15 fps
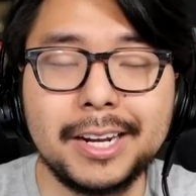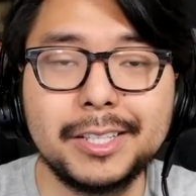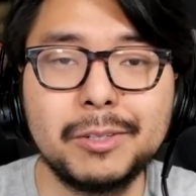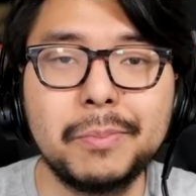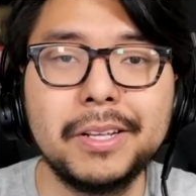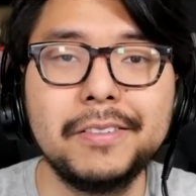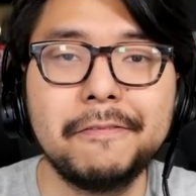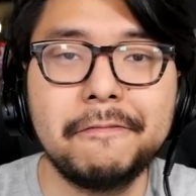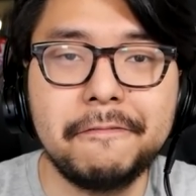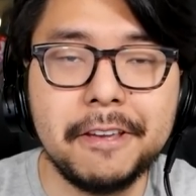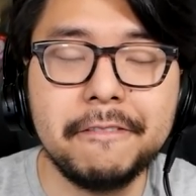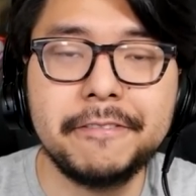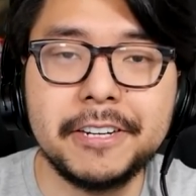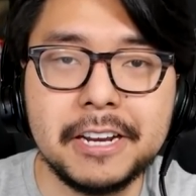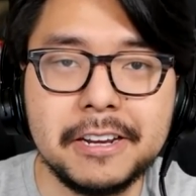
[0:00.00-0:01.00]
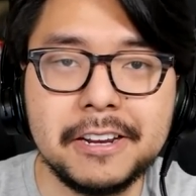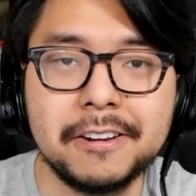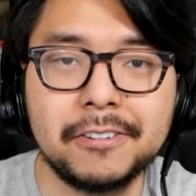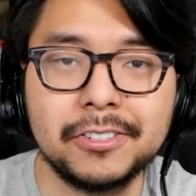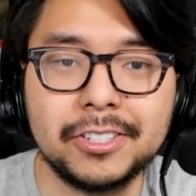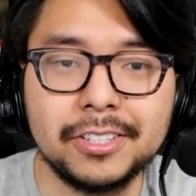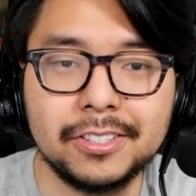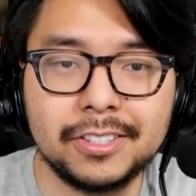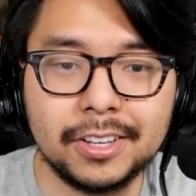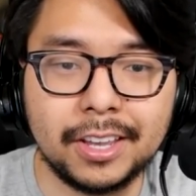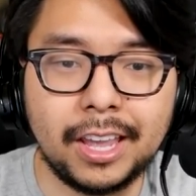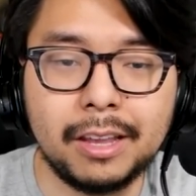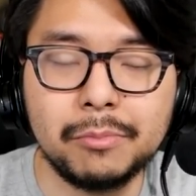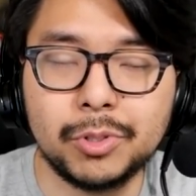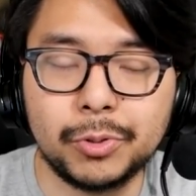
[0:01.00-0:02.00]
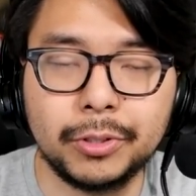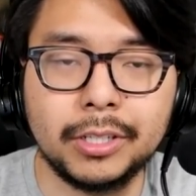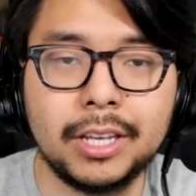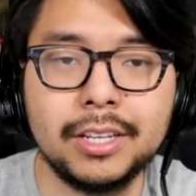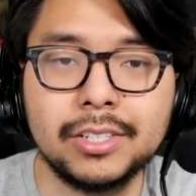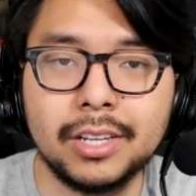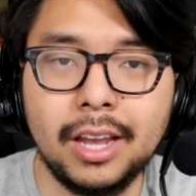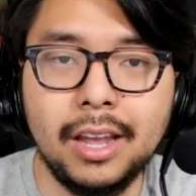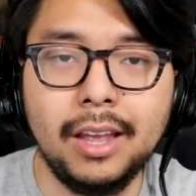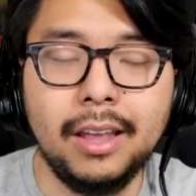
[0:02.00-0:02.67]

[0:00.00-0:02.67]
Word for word: It's been 15 years since the game's release,